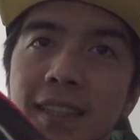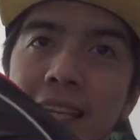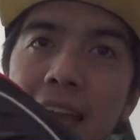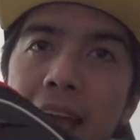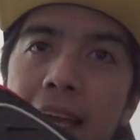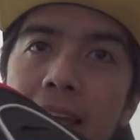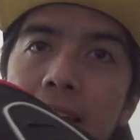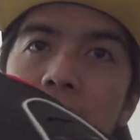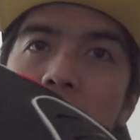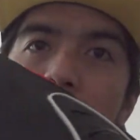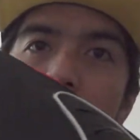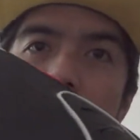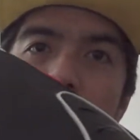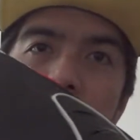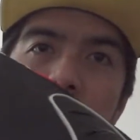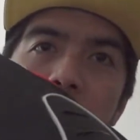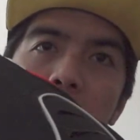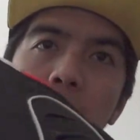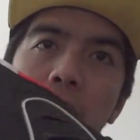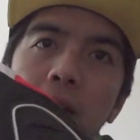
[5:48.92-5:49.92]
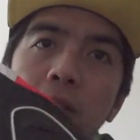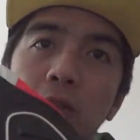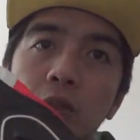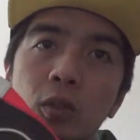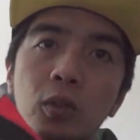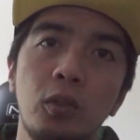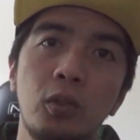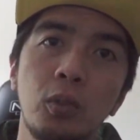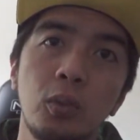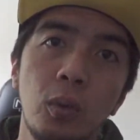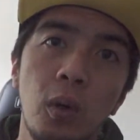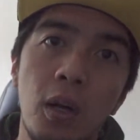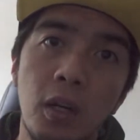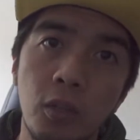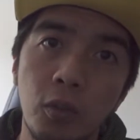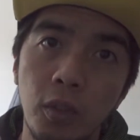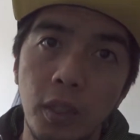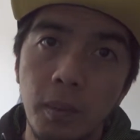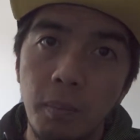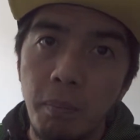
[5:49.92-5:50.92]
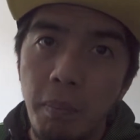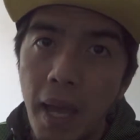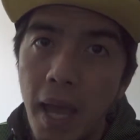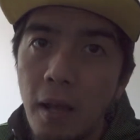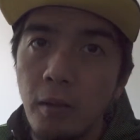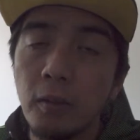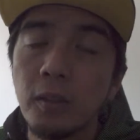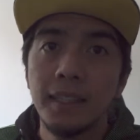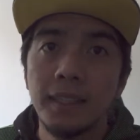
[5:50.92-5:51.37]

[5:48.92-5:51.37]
jacket cost me about 200 pounds.